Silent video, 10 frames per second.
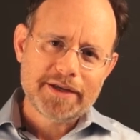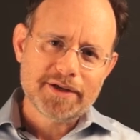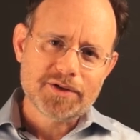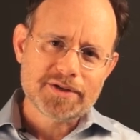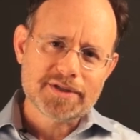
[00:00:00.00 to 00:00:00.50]

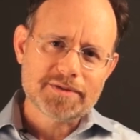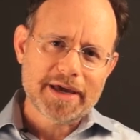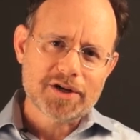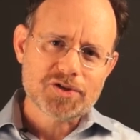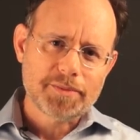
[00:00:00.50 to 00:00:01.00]
known as the
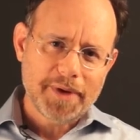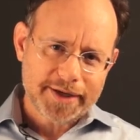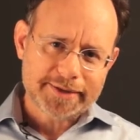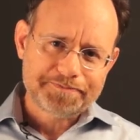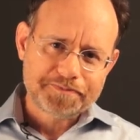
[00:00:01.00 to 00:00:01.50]
Spanish
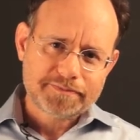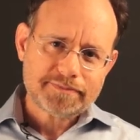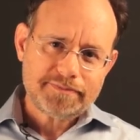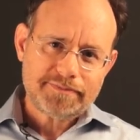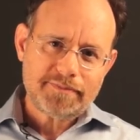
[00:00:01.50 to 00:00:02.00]
Armada,
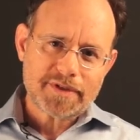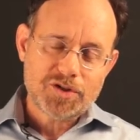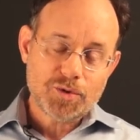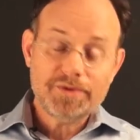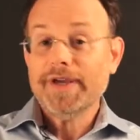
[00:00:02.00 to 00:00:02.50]

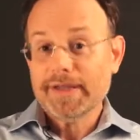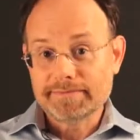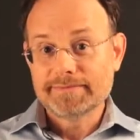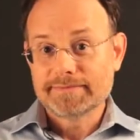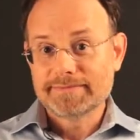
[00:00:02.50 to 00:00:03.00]
to
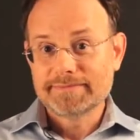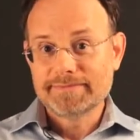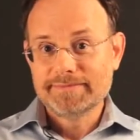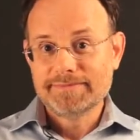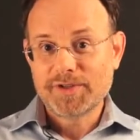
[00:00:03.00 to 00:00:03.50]
invade
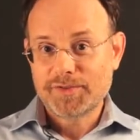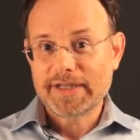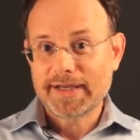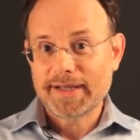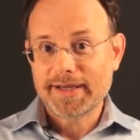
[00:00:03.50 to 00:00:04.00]

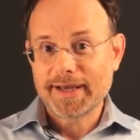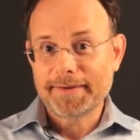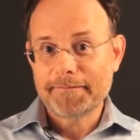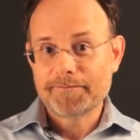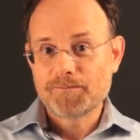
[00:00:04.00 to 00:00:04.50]

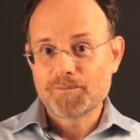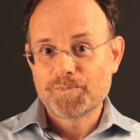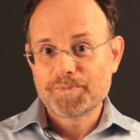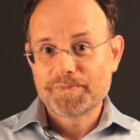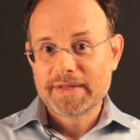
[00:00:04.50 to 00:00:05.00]
1588.
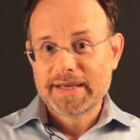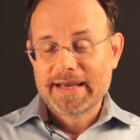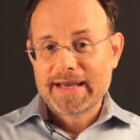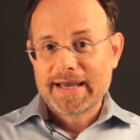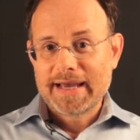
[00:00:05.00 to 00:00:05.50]

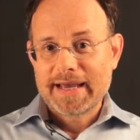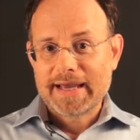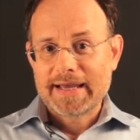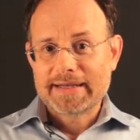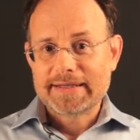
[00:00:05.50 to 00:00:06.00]

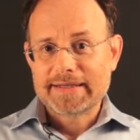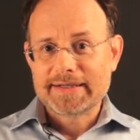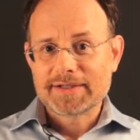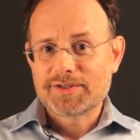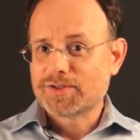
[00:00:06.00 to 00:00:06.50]
And in
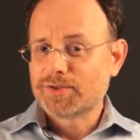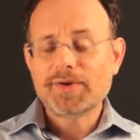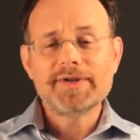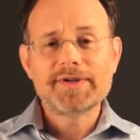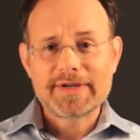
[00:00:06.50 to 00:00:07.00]
an
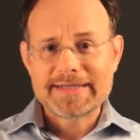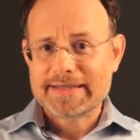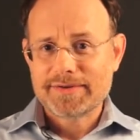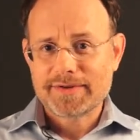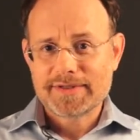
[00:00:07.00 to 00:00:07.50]
extraordinary
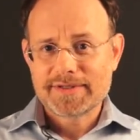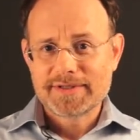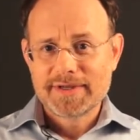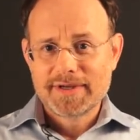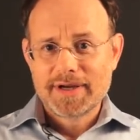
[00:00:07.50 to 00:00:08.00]

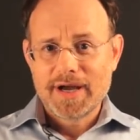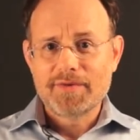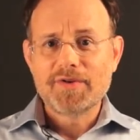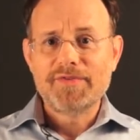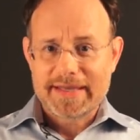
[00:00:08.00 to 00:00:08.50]
series
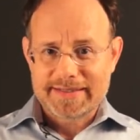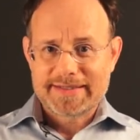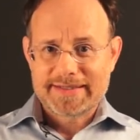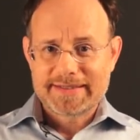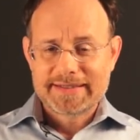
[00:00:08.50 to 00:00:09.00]
of
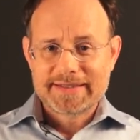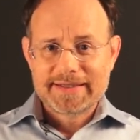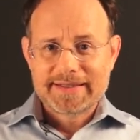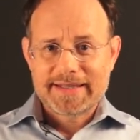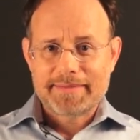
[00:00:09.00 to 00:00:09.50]
events,
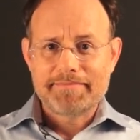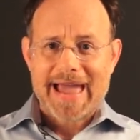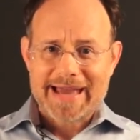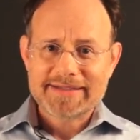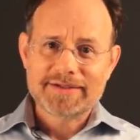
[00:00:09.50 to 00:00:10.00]
that
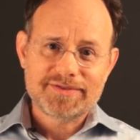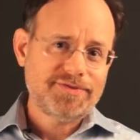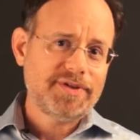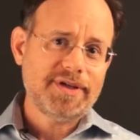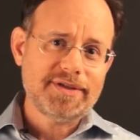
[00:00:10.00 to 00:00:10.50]
massive
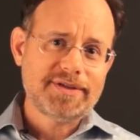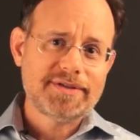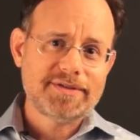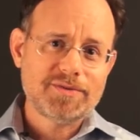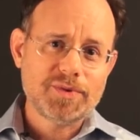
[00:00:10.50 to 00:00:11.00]

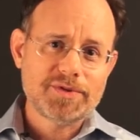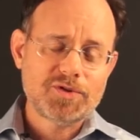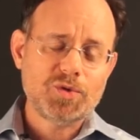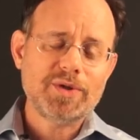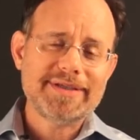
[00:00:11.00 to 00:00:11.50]
fleet
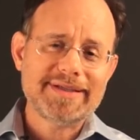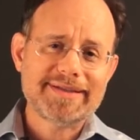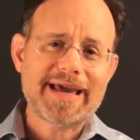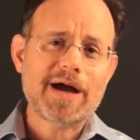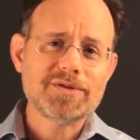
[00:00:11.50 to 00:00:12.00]
with
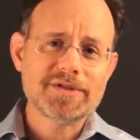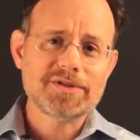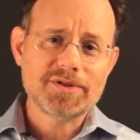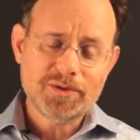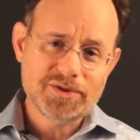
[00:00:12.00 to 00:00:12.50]

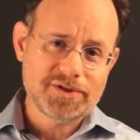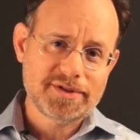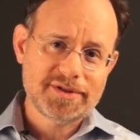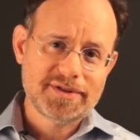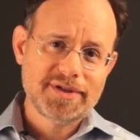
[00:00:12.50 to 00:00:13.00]
20,000
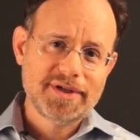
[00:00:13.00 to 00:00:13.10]
soldiers